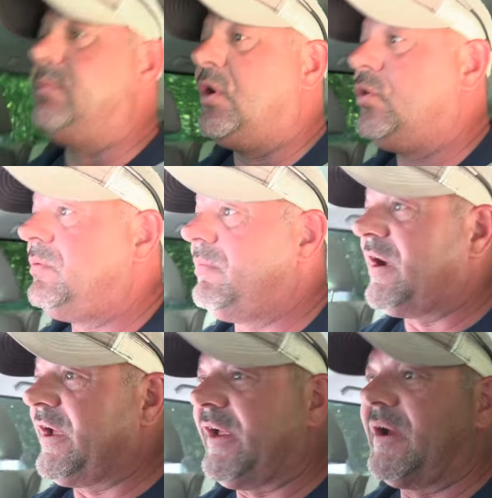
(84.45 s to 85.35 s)
boat and
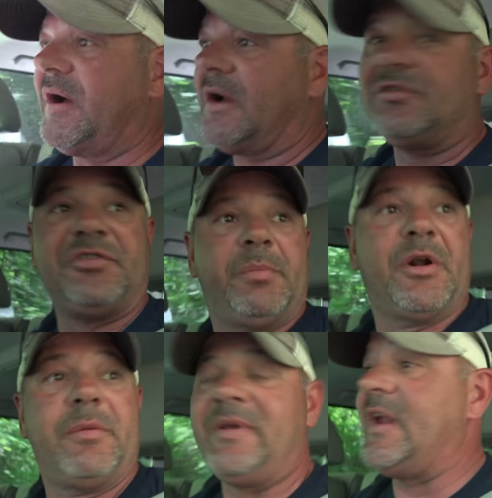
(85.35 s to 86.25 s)
my
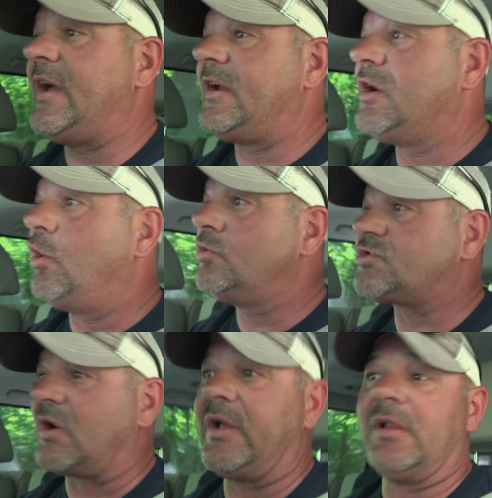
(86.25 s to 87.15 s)
Suburban on a goat
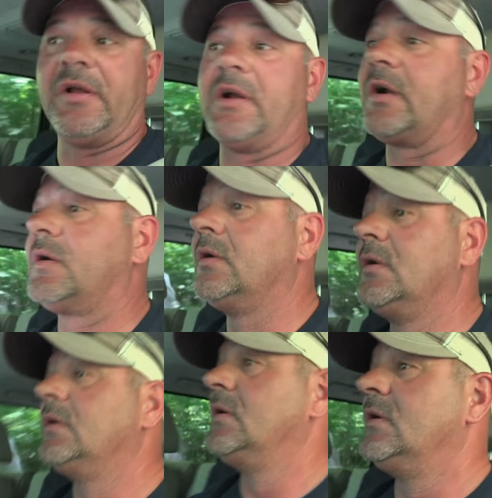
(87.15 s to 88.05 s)
trail here,
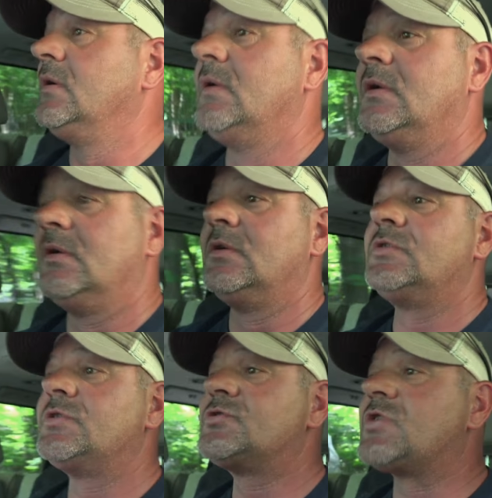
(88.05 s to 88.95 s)

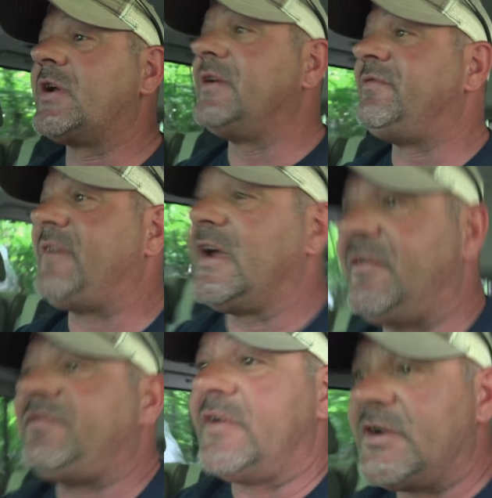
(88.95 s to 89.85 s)
trying to
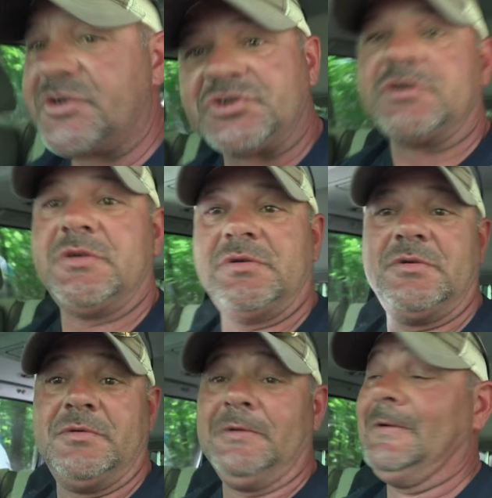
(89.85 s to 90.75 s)
find fish.
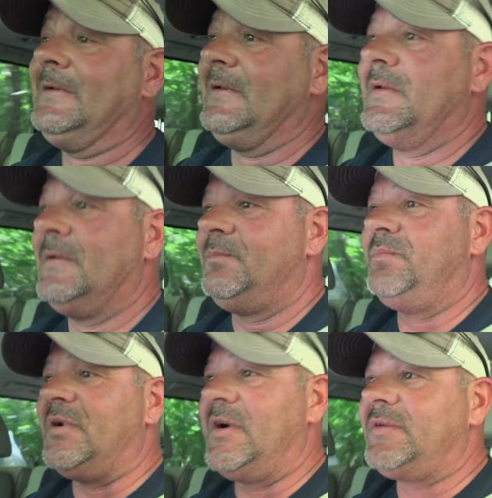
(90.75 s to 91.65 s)

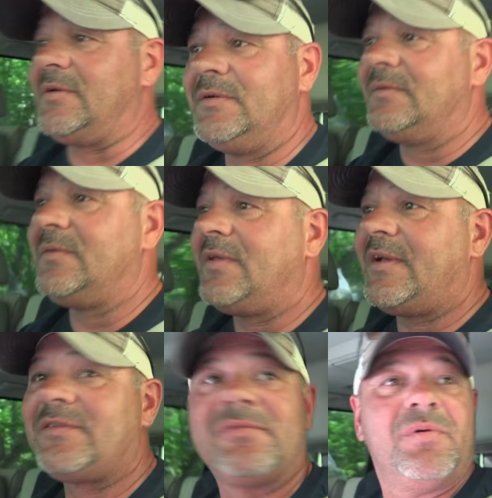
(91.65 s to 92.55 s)
But
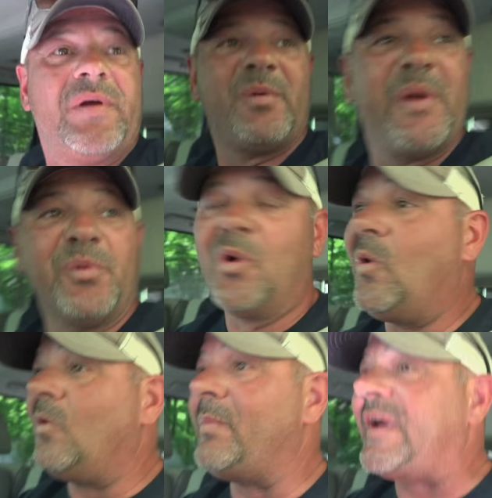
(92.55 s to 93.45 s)
that's the way we
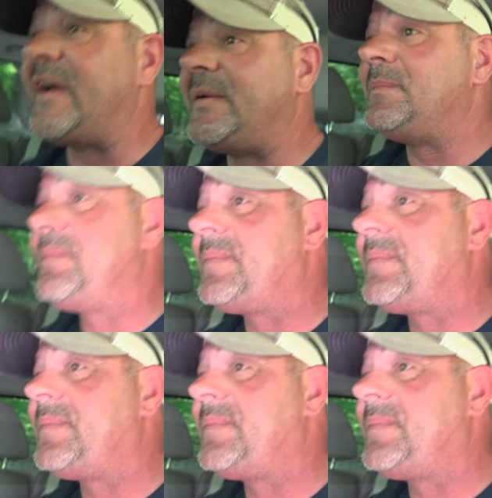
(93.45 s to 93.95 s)
roll, man.